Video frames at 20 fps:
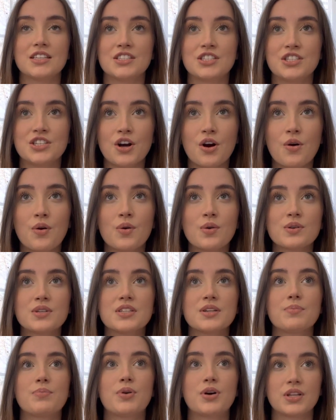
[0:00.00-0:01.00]
Don't
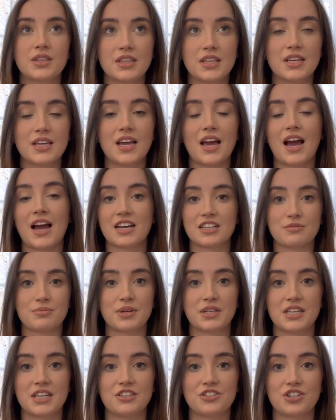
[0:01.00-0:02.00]
put the
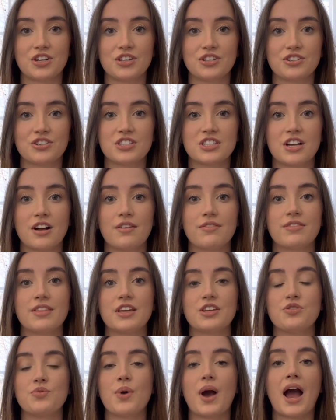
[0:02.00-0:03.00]
expectation on yourself
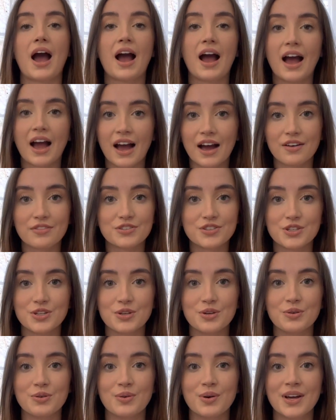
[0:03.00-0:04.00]
that you have
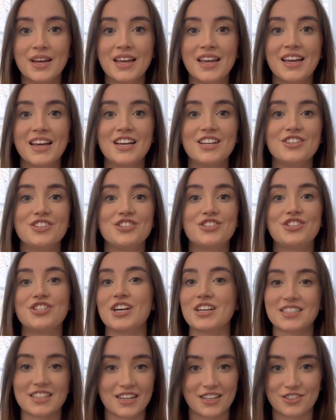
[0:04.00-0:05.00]
to
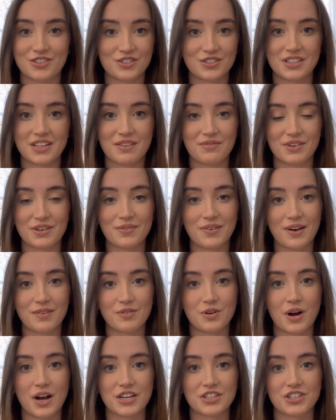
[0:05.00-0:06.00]
just answer
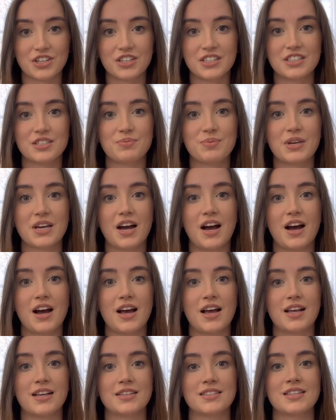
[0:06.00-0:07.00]
75 questions,
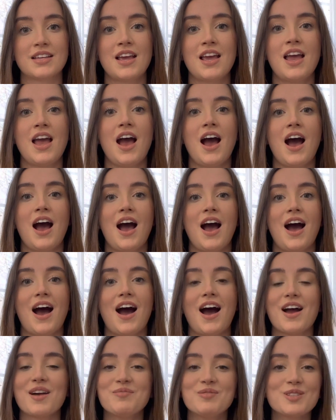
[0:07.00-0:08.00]
because
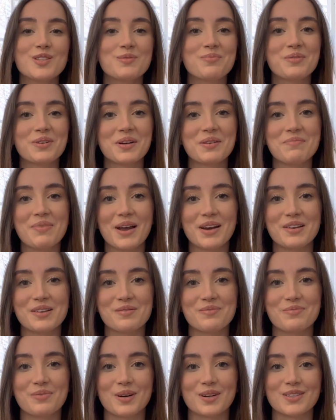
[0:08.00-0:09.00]
I'm a super
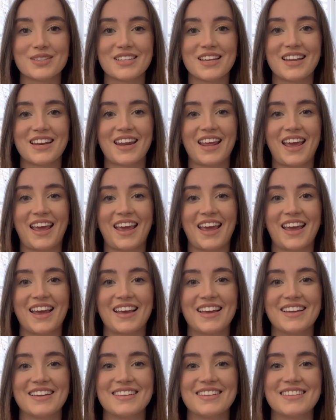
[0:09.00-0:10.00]
competitive person,
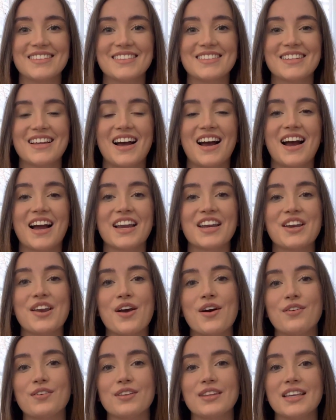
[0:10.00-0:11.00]
and I
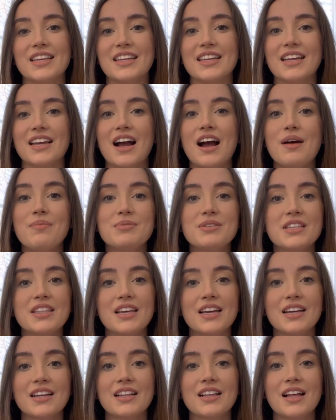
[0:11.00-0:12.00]
know leading up to the
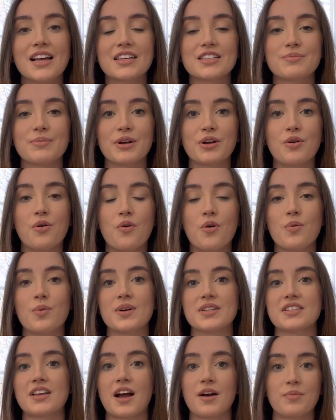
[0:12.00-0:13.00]
NCLEX, my goal
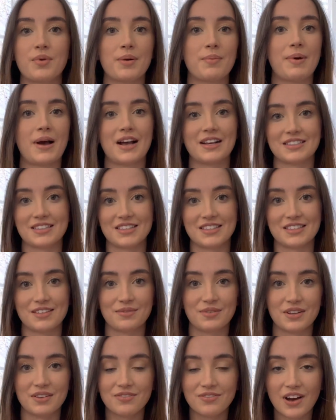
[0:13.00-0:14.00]
was I want to pass in
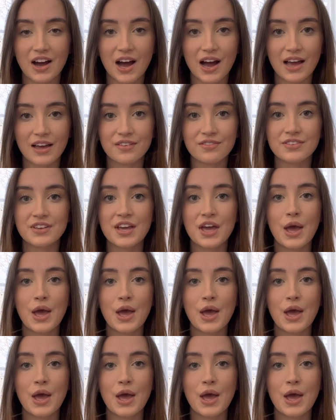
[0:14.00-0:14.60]
75.